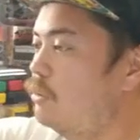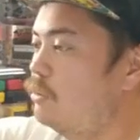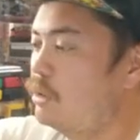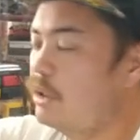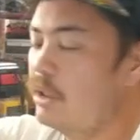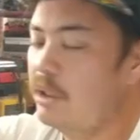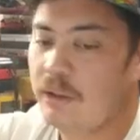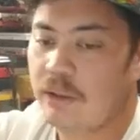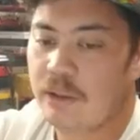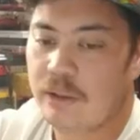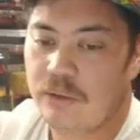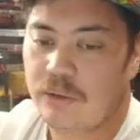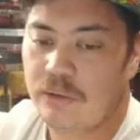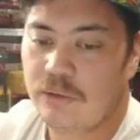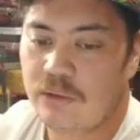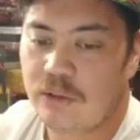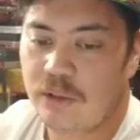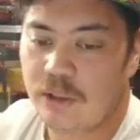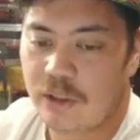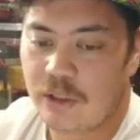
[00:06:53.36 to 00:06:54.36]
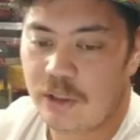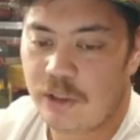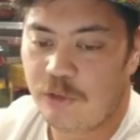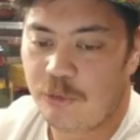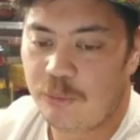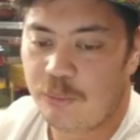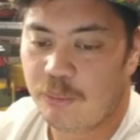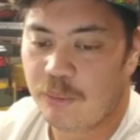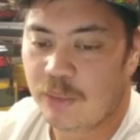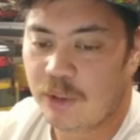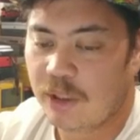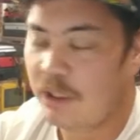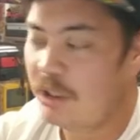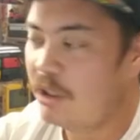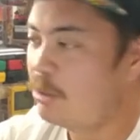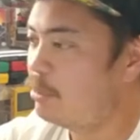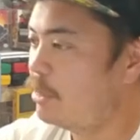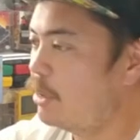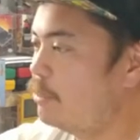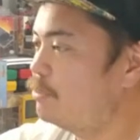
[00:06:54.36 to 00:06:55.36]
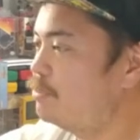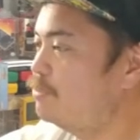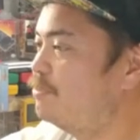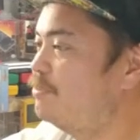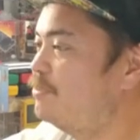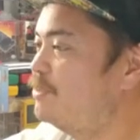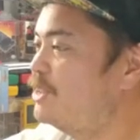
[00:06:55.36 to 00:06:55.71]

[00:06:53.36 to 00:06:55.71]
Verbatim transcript: Oh, there is the even Lillipup.